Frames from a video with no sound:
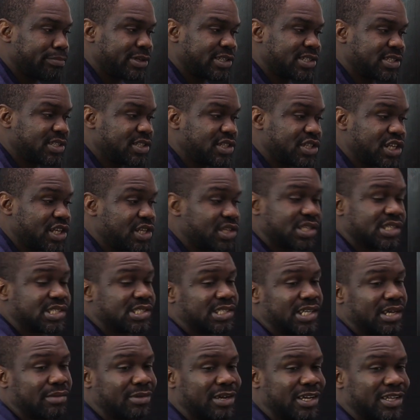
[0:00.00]
person
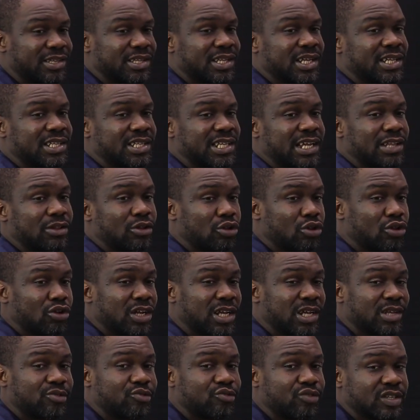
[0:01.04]
changes their mind that they're no
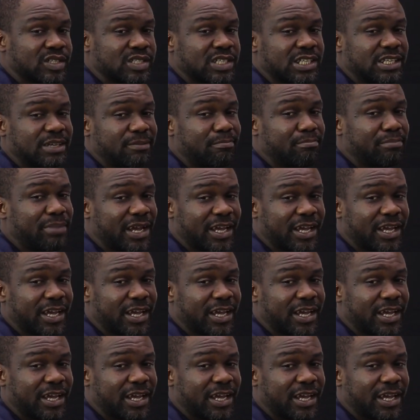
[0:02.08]
longer interested in